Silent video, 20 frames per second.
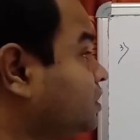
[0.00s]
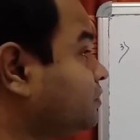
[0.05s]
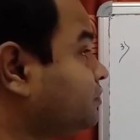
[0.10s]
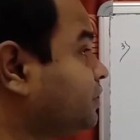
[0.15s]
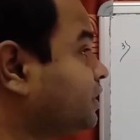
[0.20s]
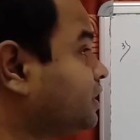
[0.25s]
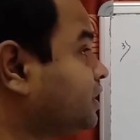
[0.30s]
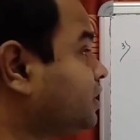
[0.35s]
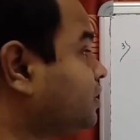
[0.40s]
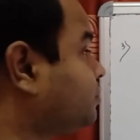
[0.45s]
by
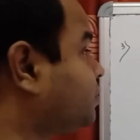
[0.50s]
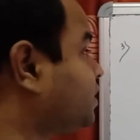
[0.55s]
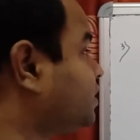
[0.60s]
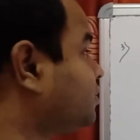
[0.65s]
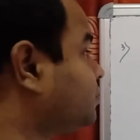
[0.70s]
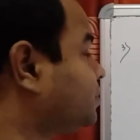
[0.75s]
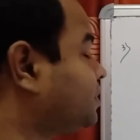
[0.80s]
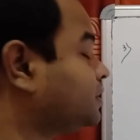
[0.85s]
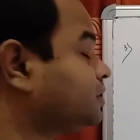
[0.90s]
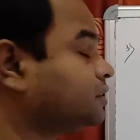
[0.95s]
the presence
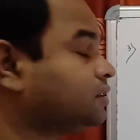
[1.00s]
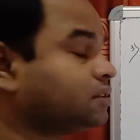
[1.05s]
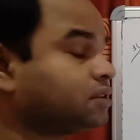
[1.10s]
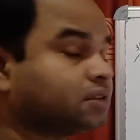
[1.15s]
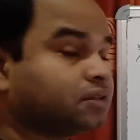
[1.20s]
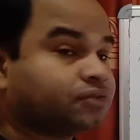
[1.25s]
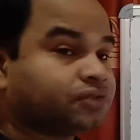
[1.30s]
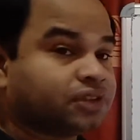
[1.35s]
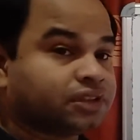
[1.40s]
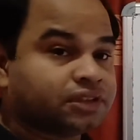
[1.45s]
of other
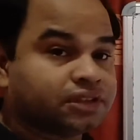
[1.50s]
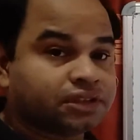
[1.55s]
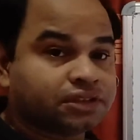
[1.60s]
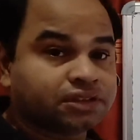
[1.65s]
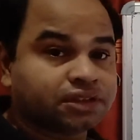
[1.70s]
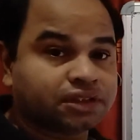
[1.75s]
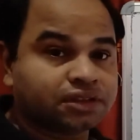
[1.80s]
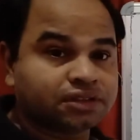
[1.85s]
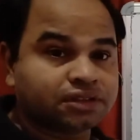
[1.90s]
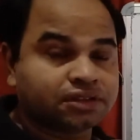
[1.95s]
charges
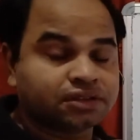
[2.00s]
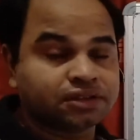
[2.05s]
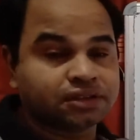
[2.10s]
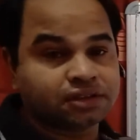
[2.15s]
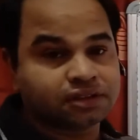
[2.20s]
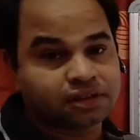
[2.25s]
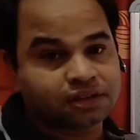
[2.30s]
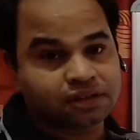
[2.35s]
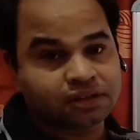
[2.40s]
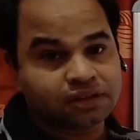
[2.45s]
in the
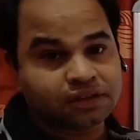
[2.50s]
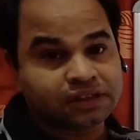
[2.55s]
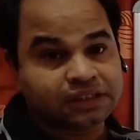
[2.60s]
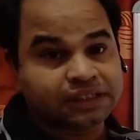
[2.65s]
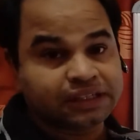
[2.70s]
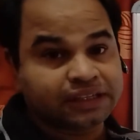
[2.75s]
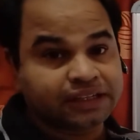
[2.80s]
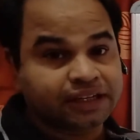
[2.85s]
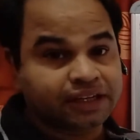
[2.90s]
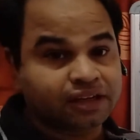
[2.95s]

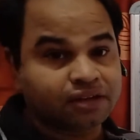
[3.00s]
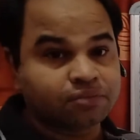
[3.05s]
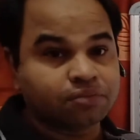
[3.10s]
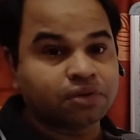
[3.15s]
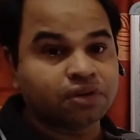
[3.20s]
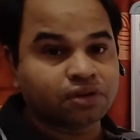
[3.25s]
neighborhood.